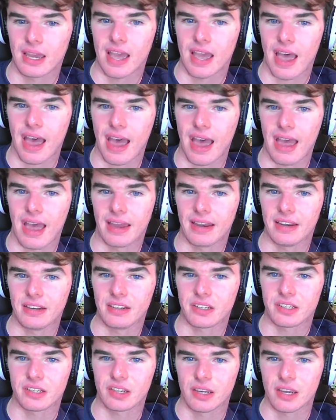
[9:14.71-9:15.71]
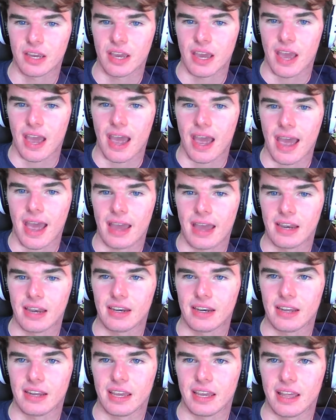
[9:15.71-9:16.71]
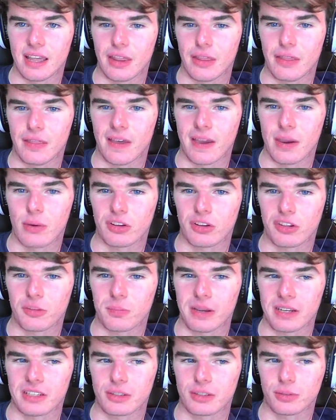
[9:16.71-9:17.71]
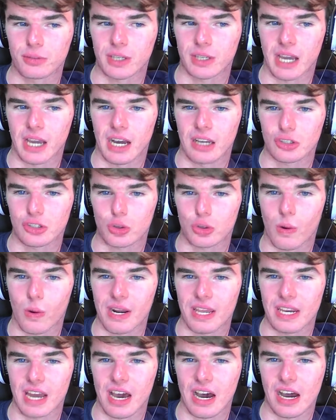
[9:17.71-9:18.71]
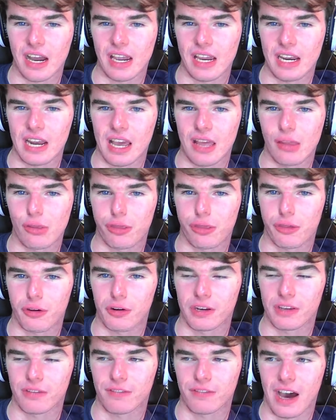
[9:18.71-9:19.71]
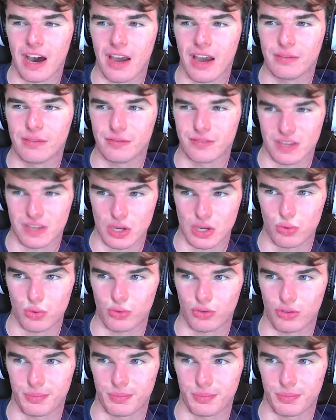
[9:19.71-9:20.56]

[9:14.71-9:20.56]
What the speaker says: And they respectively got 29 and 35 views.